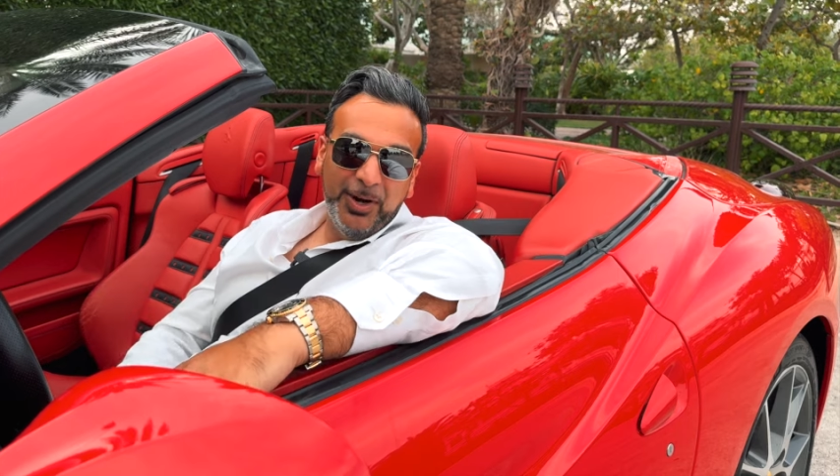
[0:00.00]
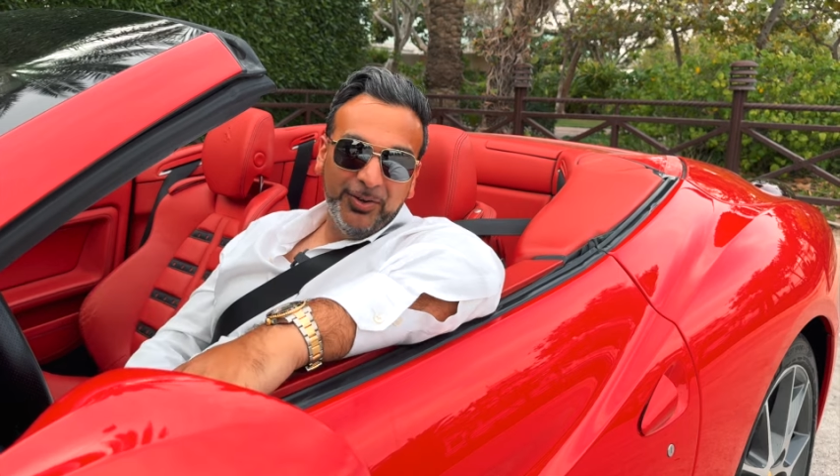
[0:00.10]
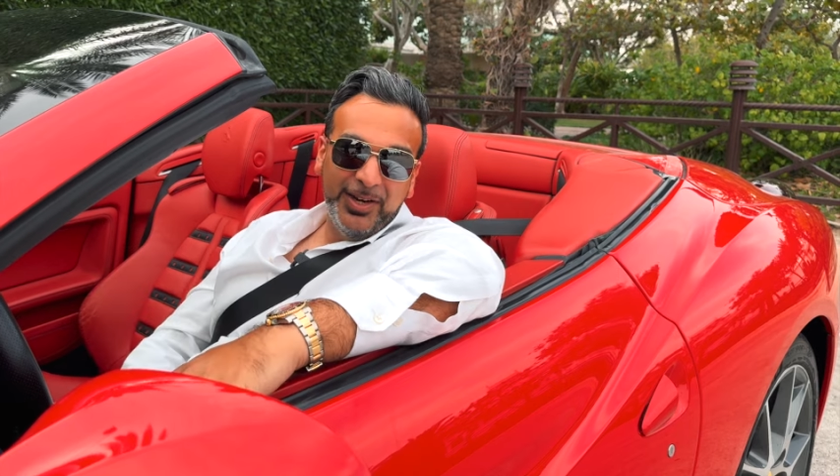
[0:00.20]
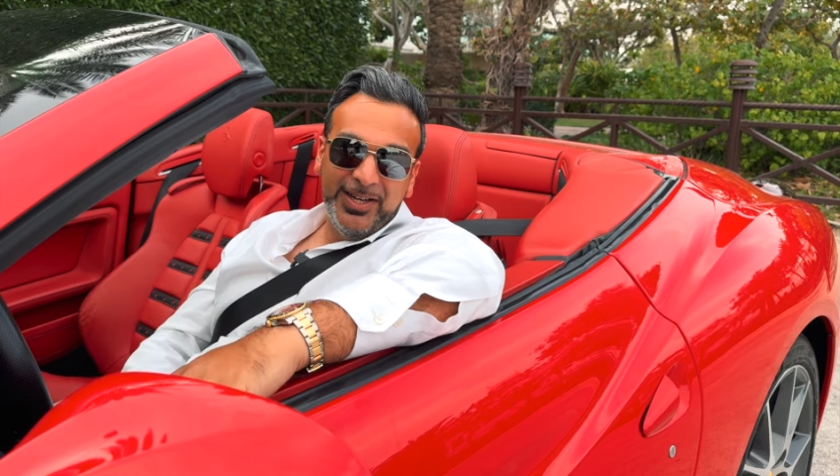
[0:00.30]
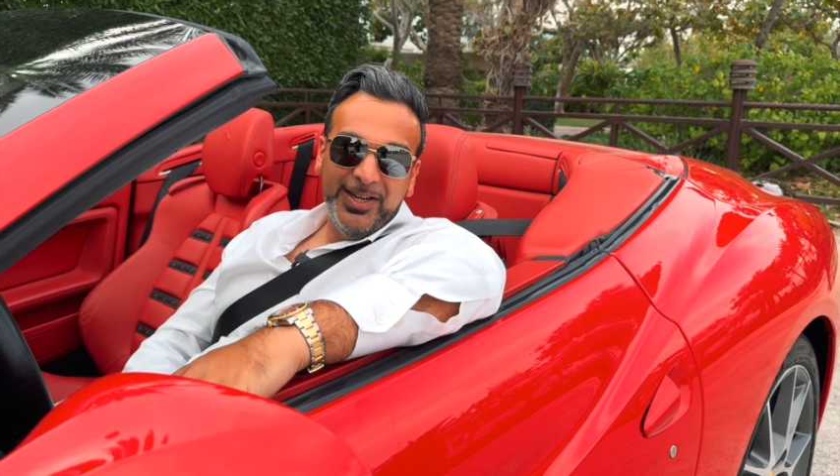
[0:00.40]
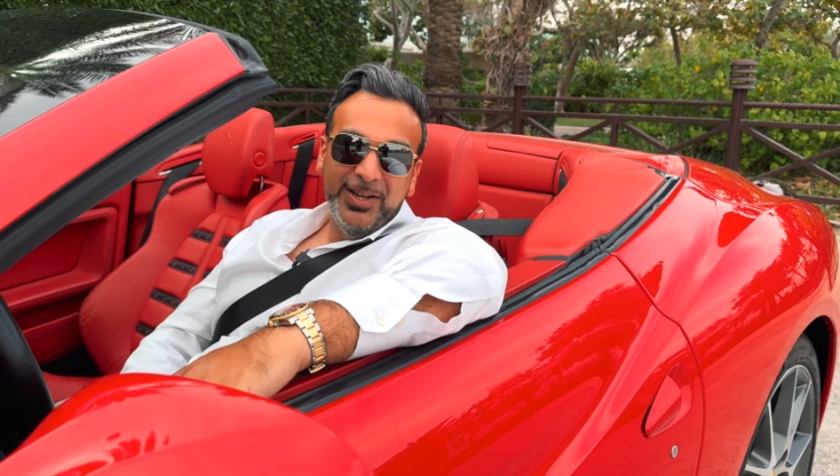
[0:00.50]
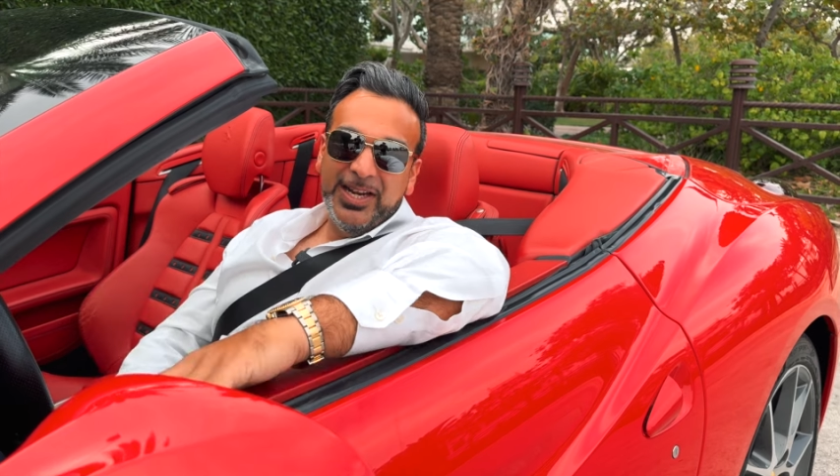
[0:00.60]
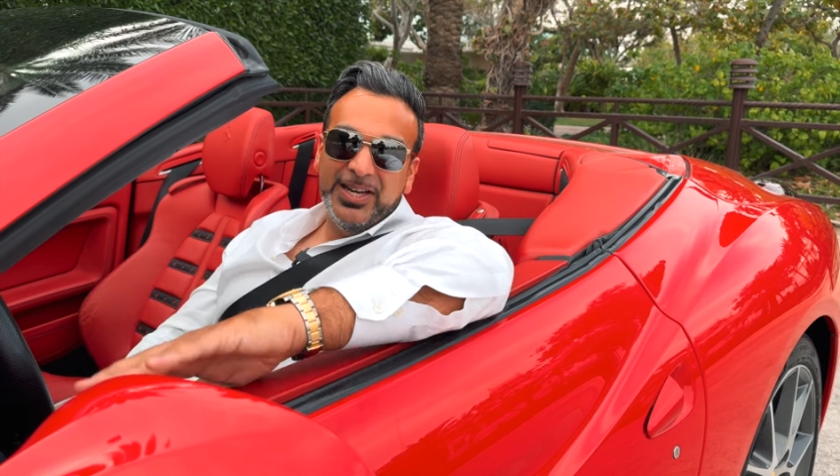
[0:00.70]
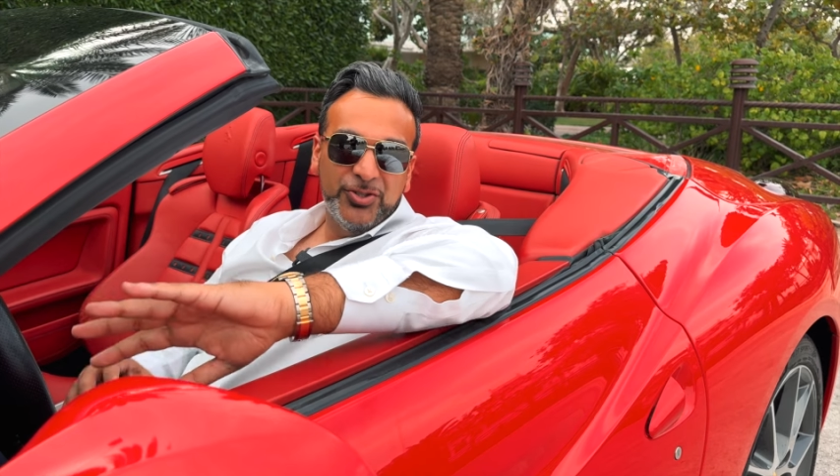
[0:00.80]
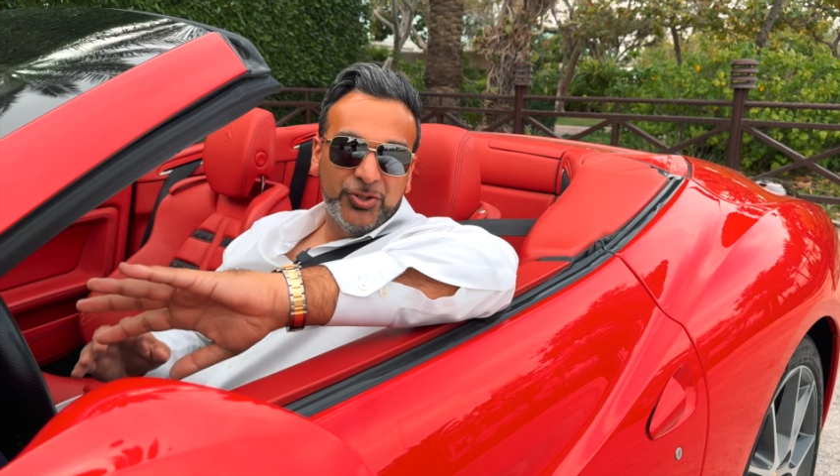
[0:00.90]
Bahrain
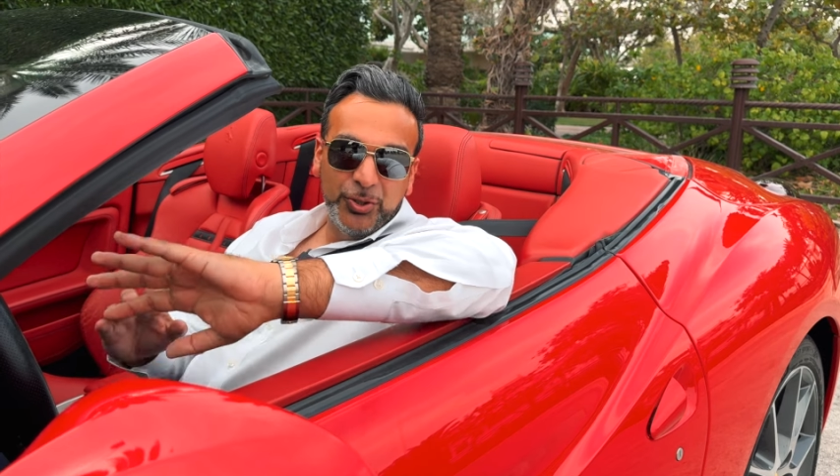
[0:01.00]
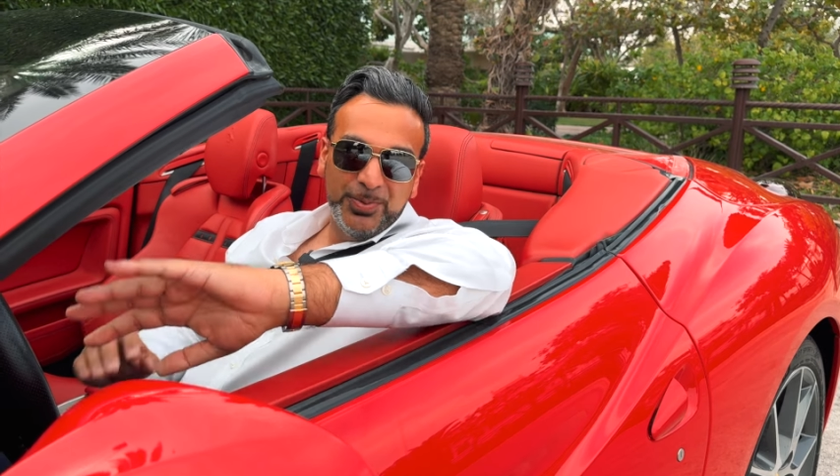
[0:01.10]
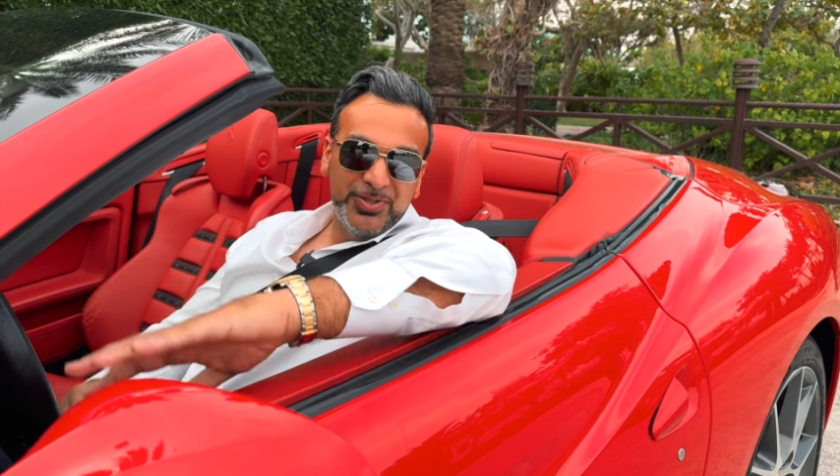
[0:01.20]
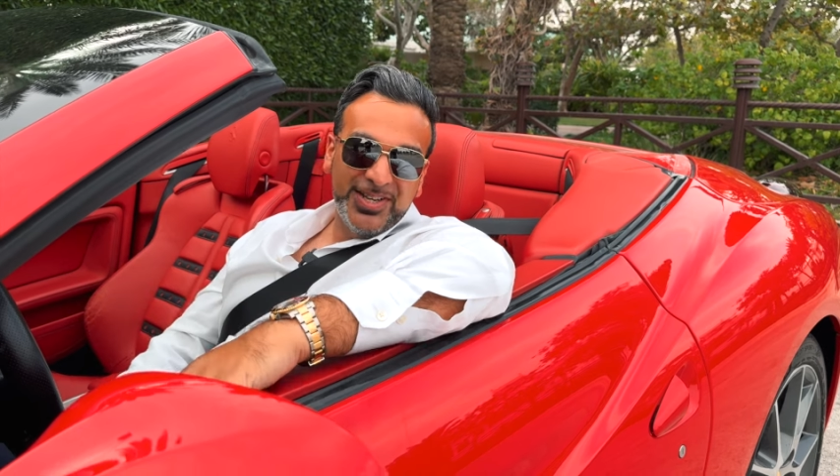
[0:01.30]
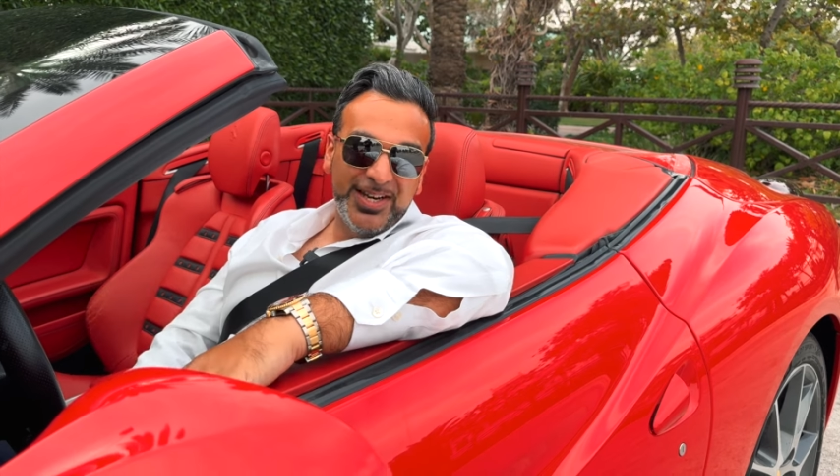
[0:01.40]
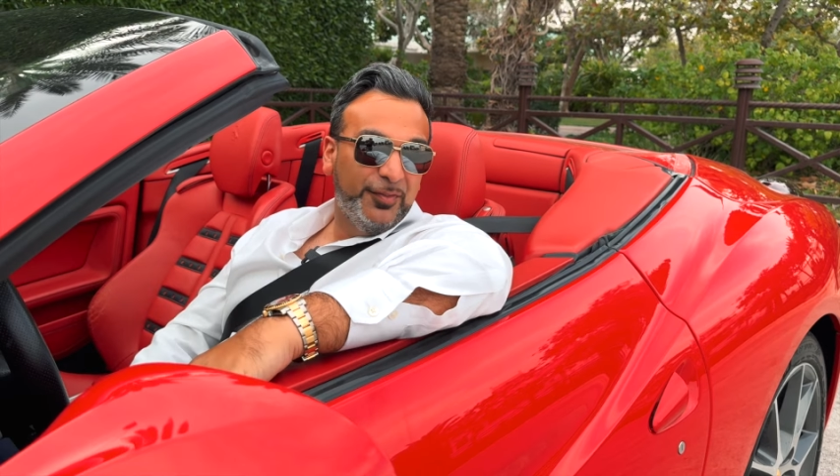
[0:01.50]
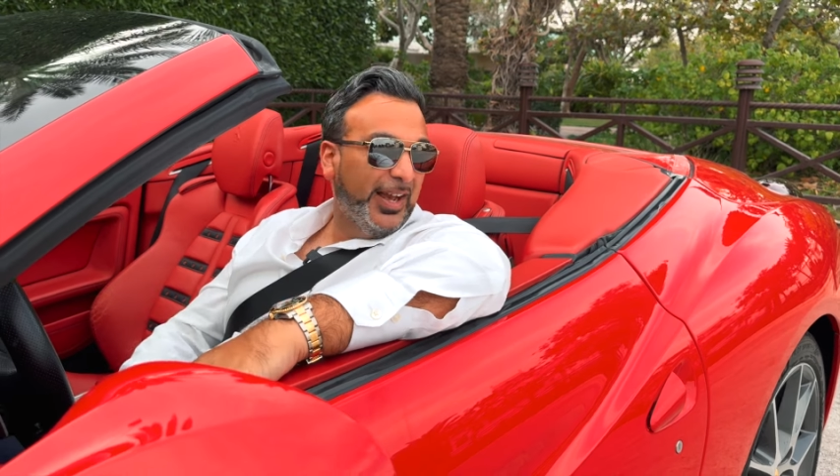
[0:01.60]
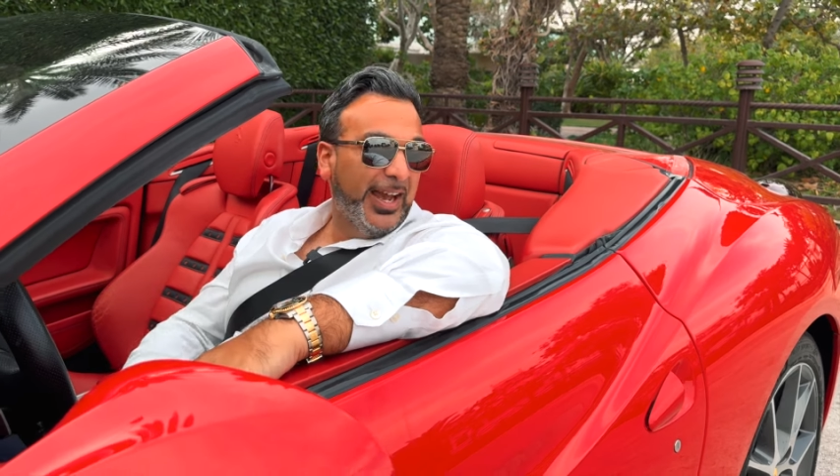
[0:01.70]
it is super safe